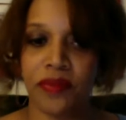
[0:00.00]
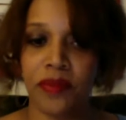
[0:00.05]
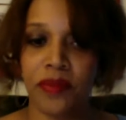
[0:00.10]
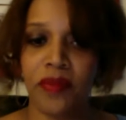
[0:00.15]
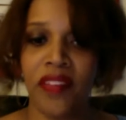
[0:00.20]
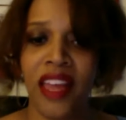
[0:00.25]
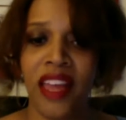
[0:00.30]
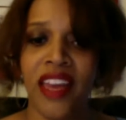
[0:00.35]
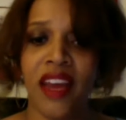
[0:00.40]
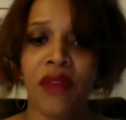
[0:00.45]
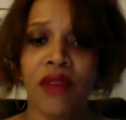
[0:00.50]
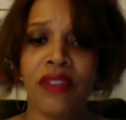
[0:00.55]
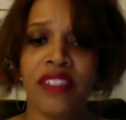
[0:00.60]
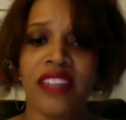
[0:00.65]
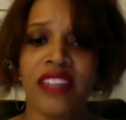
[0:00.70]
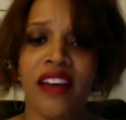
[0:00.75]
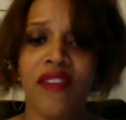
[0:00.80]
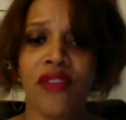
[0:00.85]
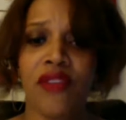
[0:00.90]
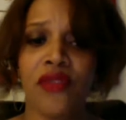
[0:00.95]
And I was
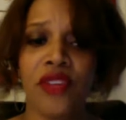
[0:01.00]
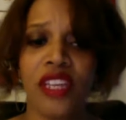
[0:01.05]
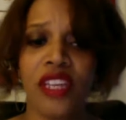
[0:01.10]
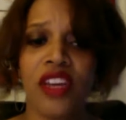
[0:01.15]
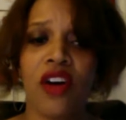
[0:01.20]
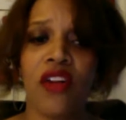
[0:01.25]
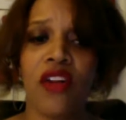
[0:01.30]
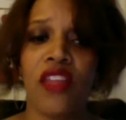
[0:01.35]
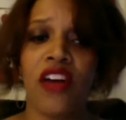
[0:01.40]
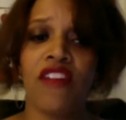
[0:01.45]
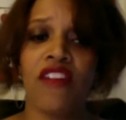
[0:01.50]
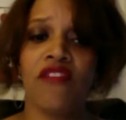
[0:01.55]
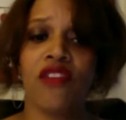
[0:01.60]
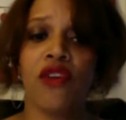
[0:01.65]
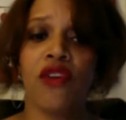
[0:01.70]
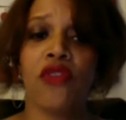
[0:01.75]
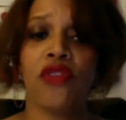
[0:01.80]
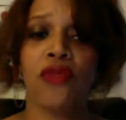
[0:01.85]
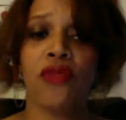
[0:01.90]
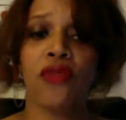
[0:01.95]
never really all that
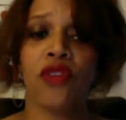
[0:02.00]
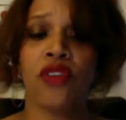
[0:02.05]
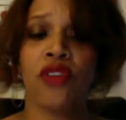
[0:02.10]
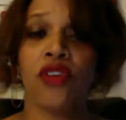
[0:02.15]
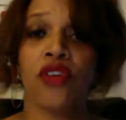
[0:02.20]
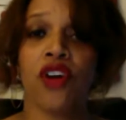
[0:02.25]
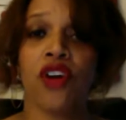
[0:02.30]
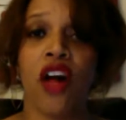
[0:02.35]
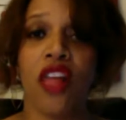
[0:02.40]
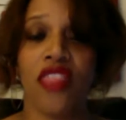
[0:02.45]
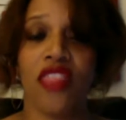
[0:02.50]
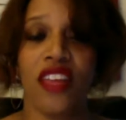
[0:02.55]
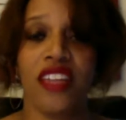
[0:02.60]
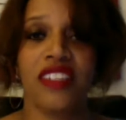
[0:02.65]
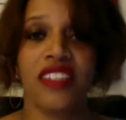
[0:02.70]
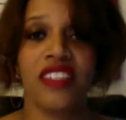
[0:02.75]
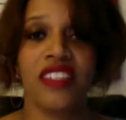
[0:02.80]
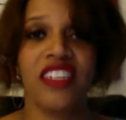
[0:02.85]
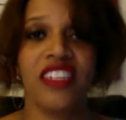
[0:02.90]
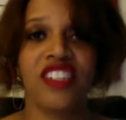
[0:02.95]
vulnerable or
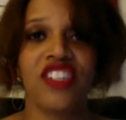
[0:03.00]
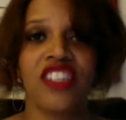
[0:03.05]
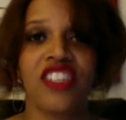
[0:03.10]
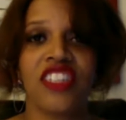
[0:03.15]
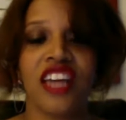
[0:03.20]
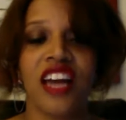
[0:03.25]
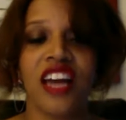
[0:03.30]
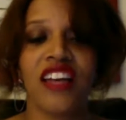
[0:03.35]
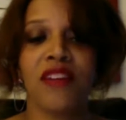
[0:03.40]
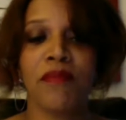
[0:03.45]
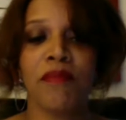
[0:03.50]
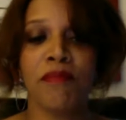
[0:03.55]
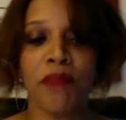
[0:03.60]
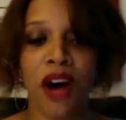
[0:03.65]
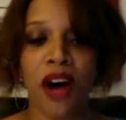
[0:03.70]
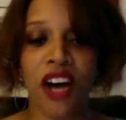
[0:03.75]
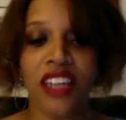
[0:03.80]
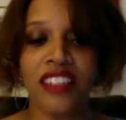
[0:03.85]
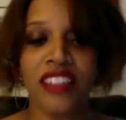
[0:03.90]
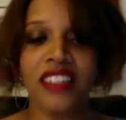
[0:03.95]
authentic, just kind of
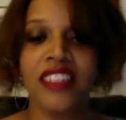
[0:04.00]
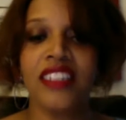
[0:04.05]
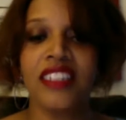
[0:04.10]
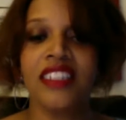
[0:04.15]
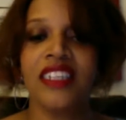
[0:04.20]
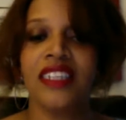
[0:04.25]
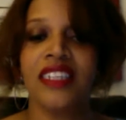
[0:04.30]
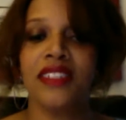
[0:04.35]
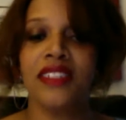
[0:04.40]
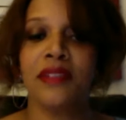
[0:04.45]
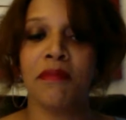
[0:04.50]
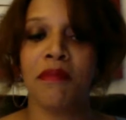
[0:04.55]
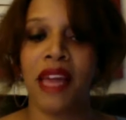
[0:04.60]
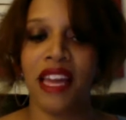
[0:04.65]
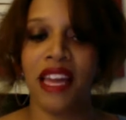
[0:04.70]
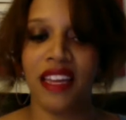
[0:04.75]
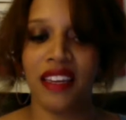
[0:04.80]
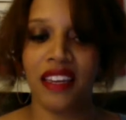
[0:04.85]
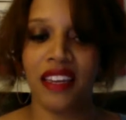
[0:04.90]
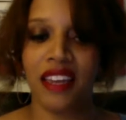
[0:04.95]
bossy and
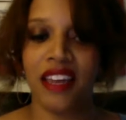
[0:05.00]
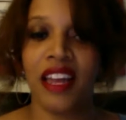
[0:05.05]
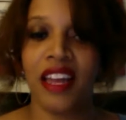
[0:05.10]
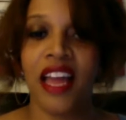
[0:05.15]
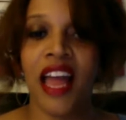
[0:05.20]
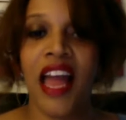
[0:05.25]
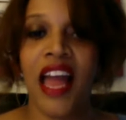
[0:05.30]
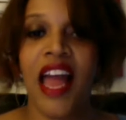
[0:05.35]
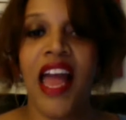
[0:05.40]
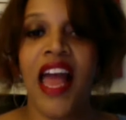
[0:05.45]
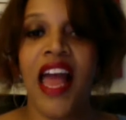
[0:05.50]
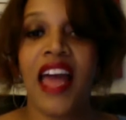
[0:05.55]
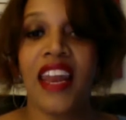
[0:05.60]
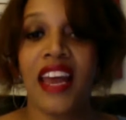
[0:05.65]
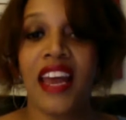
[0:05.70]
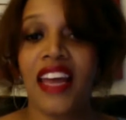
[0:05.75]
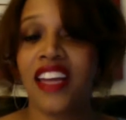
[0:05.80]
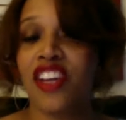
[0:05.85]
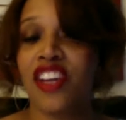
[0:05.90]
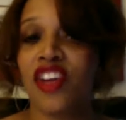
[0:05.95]
demanding. And I
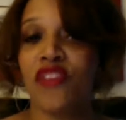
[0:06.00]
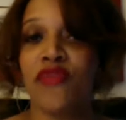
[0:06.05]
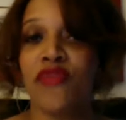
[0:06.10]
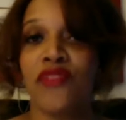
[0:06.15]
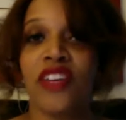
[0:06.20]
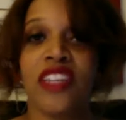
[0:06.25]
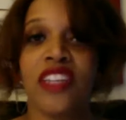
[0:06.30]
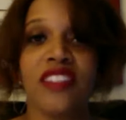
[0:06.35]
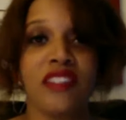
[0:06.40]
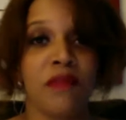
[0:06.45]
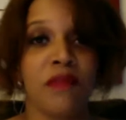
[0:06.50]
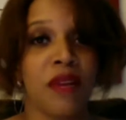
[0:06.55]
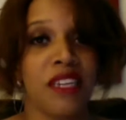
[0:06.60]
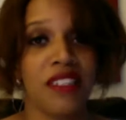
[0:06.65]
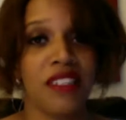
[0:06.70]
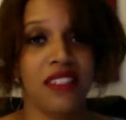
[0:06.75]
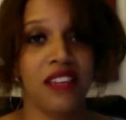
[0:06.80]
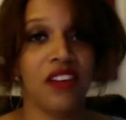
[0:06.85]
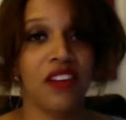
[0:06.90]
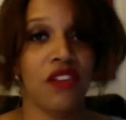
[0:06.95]
had convinced
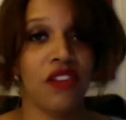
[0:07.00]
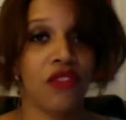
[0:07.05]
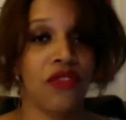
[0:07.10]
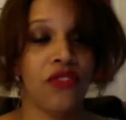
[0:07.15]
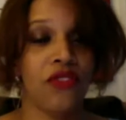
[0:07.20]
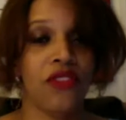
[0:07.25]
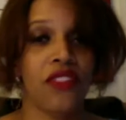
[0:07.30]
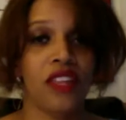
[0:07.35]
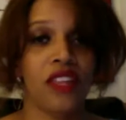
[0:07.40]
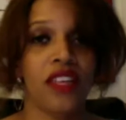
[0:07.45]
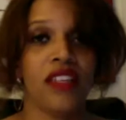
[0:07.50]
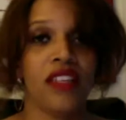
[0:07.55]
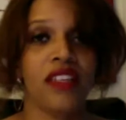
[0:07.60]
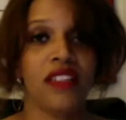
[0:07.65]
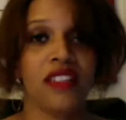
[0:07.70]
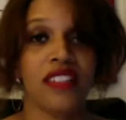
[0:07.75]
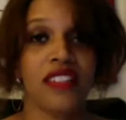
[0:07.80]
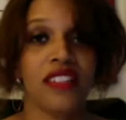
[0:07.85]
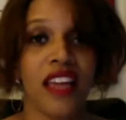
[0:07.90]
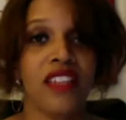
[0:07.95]
myself that
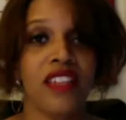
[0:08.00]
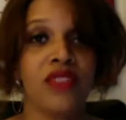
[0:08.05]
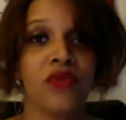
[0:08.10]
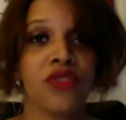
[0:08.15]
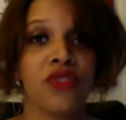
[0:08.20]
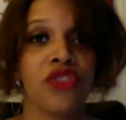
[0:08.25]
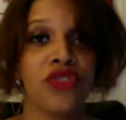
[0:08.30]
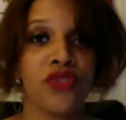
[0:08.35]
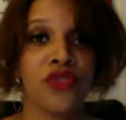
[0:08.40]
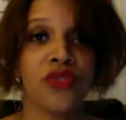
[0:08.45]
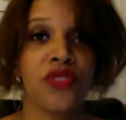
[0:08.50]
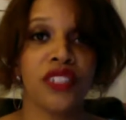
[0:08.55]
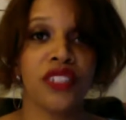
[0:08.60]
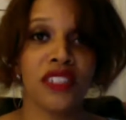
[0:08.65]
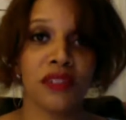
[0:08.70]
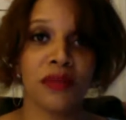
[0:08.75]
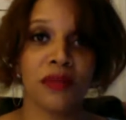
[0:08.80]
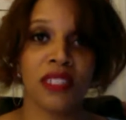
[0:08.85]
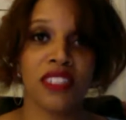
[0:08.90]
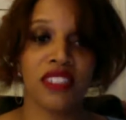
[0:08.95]
sex was true
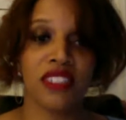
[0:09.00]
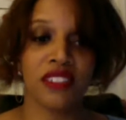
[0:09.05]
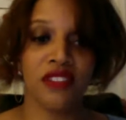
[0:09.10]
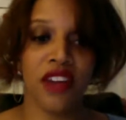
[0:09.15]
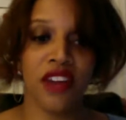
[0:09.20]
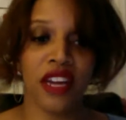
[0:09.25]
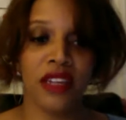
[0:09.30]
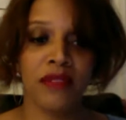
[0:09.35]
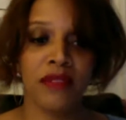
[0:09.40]
intimacy, right?